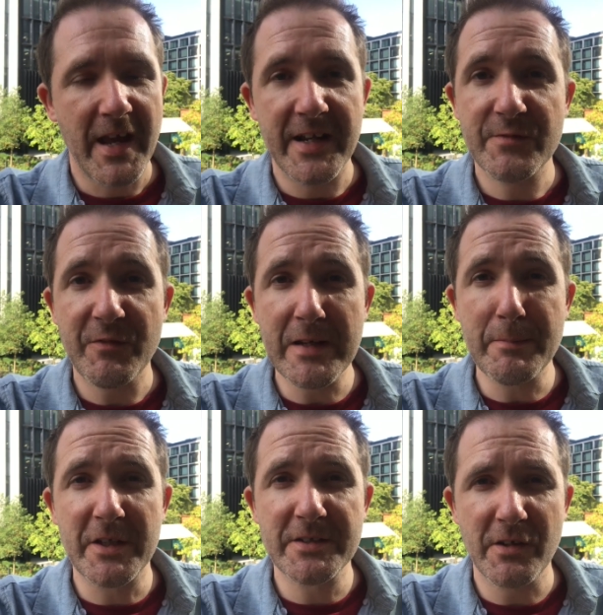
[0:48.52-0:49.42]
And it's funny
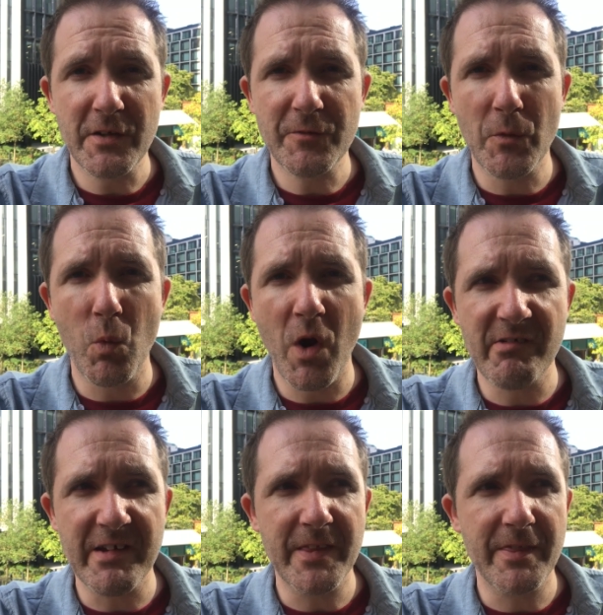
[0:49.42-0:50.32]
because I often
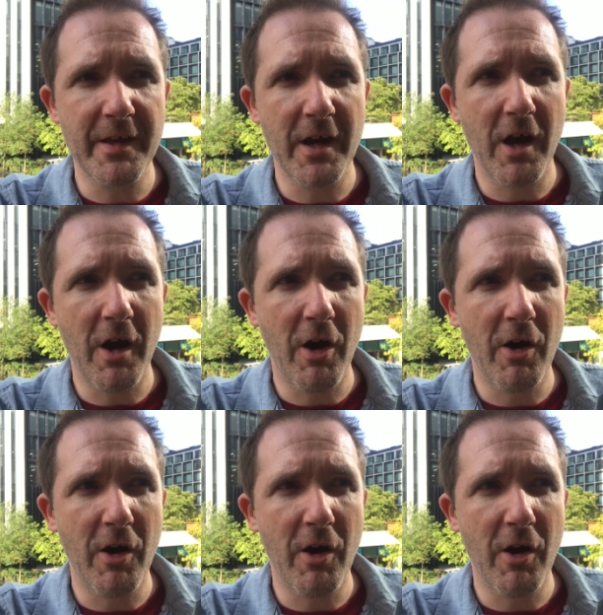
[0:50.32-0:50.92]
worry that